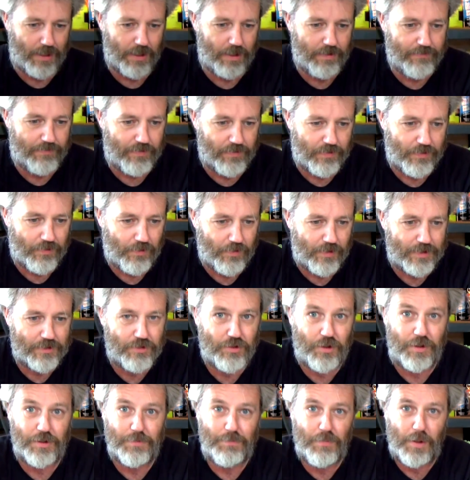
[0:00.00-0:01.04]
over and all that,
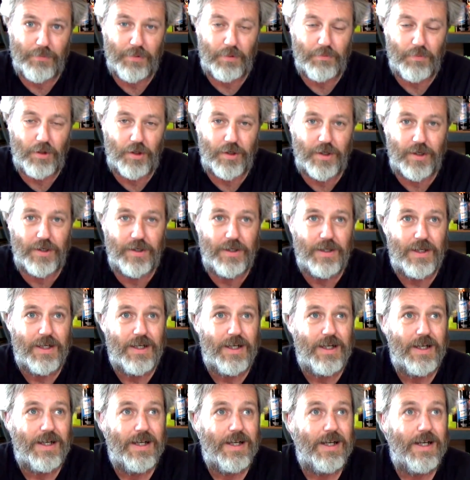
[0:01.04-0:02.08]
trying to pop a mono.
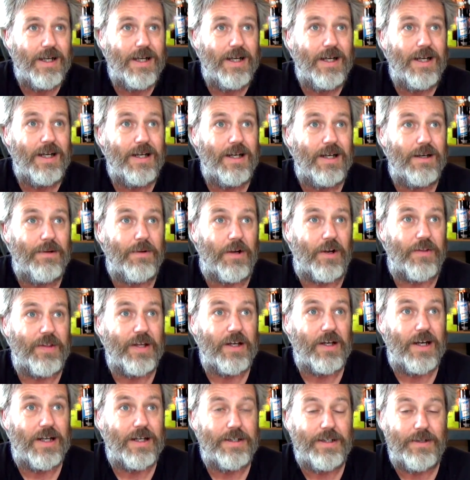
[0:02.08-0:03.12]
I
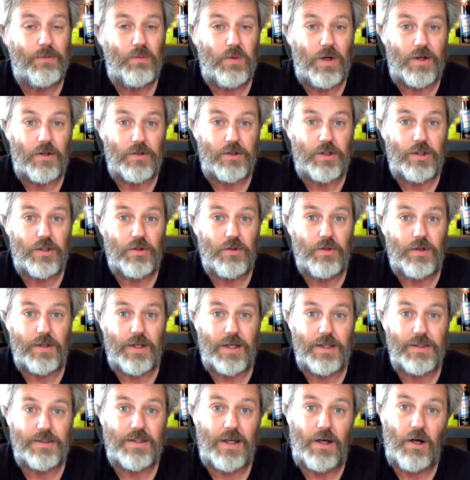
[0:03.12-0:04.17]
think I only did one or two of
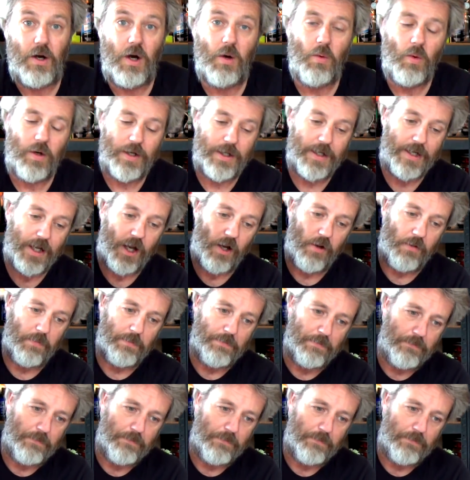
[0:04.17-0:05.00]
those, so I want to go